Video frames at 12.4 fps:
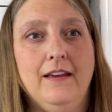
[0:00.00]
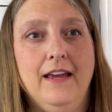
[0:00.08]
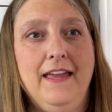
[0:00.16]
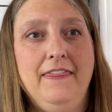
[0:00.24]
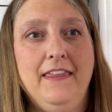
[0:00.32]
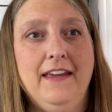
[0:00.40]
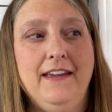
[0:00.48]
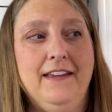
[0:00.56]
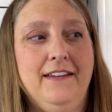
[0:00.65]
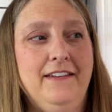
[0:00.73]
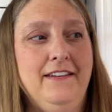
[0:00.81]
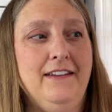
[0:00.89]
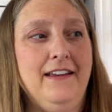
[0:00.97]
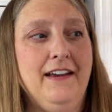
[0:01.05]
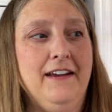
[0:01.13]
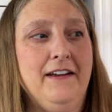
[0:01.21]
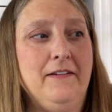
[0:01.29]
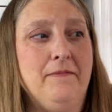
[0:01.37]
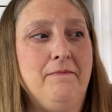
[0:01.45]
And then
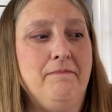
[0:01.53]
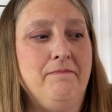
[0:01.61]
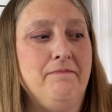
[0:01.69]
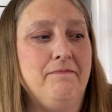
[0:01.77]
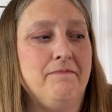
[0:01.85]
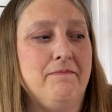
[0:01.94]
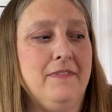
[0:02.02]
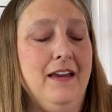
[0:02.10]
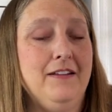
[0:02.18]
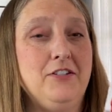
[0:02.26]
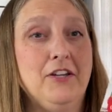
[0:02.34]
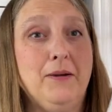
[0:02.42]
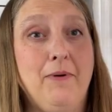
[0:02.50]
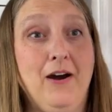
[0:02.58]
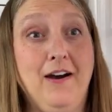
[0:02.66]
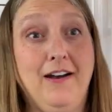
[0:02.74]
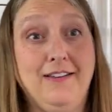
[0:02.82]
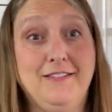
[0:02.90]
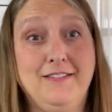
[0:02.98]
I took a
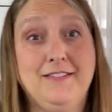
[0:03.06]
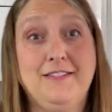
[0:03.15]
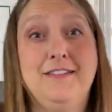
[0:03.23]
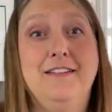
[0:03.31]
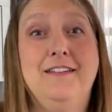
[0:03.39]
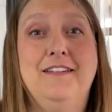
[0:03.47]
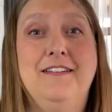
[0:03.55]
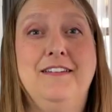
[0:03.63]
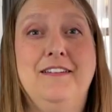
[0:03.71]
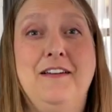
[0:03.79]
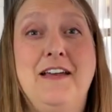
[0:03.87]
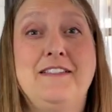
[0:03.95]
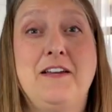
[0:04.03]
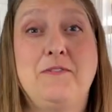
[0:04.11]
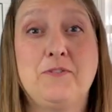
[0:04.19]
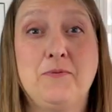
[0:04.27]
pause as I was